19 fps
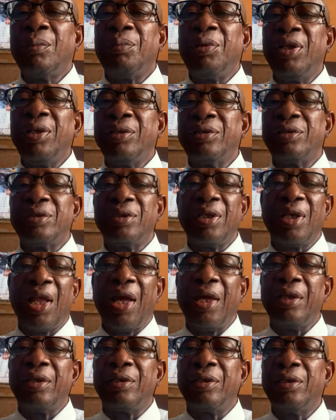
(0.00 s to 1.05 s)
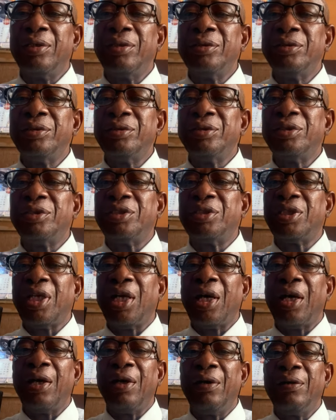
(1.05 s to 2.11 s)
please like,
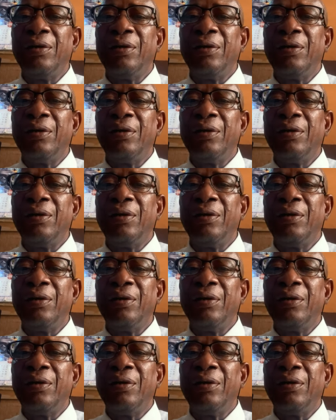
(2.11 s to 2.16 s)
share